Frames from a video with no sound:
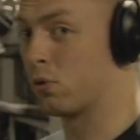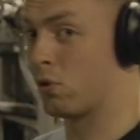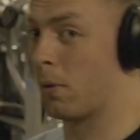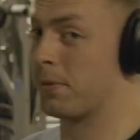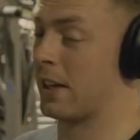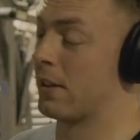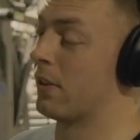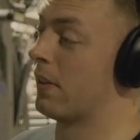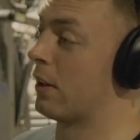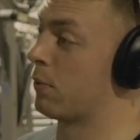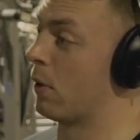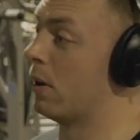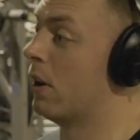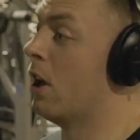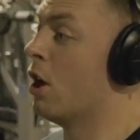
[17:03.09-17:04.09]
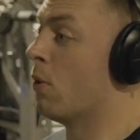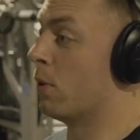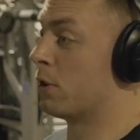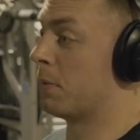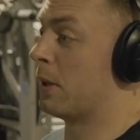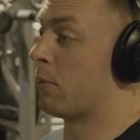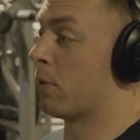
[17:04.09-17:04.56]
drop set on this one,
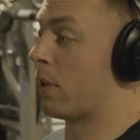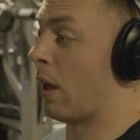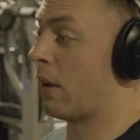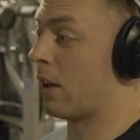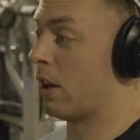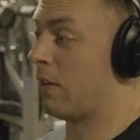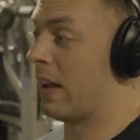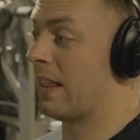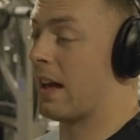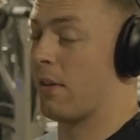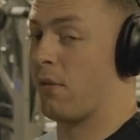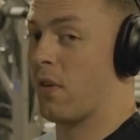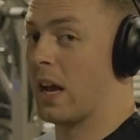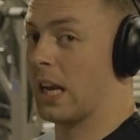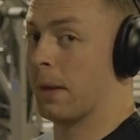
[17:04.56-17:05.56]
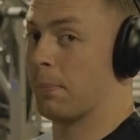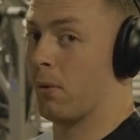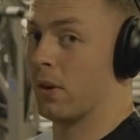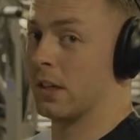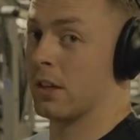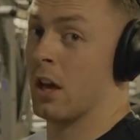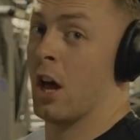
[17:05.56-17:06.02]
which means once I kind of hit that failure
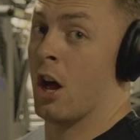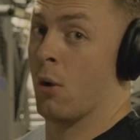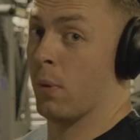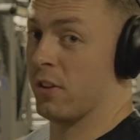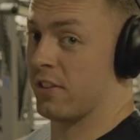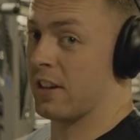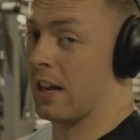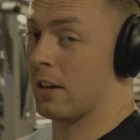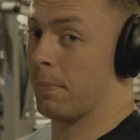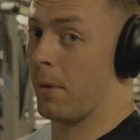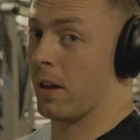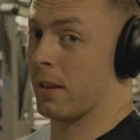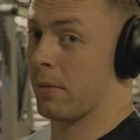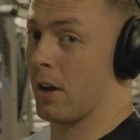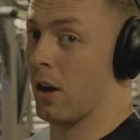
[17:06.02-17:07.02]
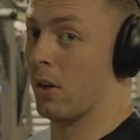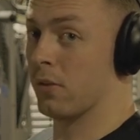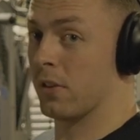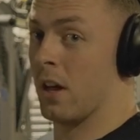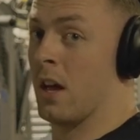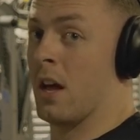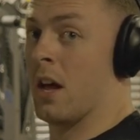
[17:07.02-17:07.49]
point with standard bicep
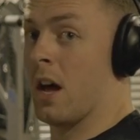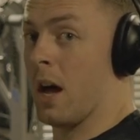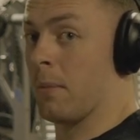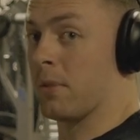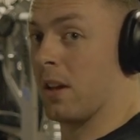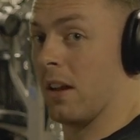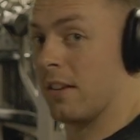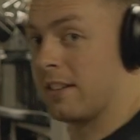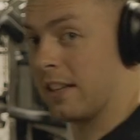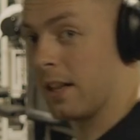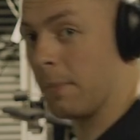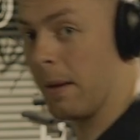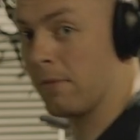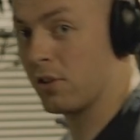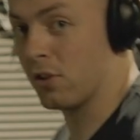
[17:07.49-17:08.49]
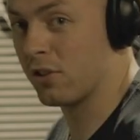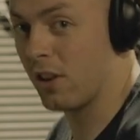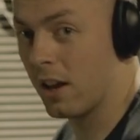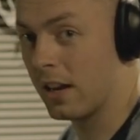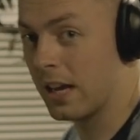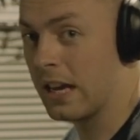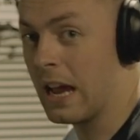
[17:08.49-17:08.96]
curls, I'm going to sit up ever so
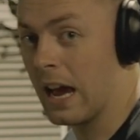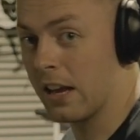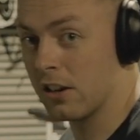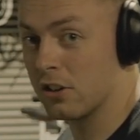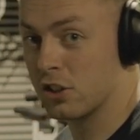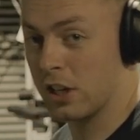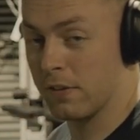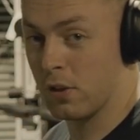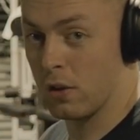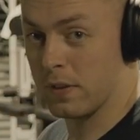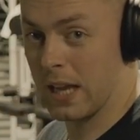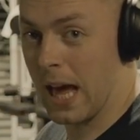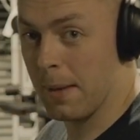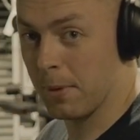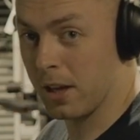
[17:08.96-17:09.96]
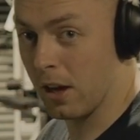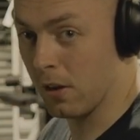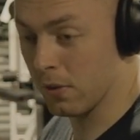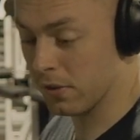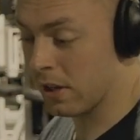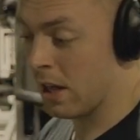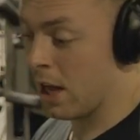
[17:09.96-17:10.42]
slightly and shift over to hammer
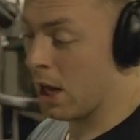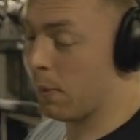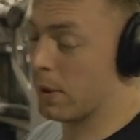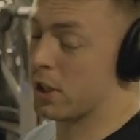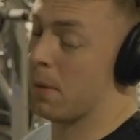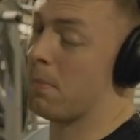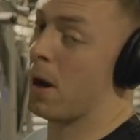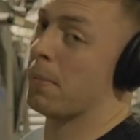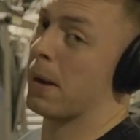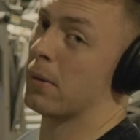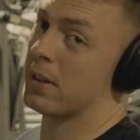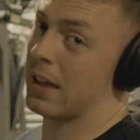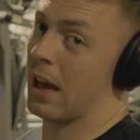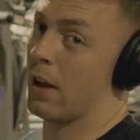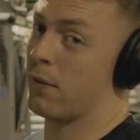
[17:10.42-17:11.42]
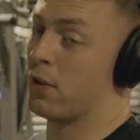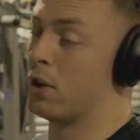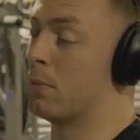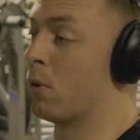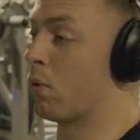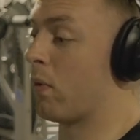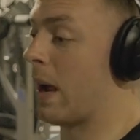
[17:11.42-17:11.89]
curls, in which I might be able to get a
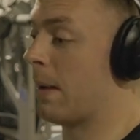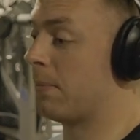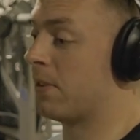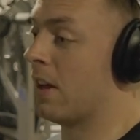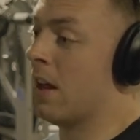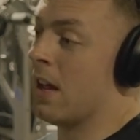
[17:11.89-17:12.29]
few more reps.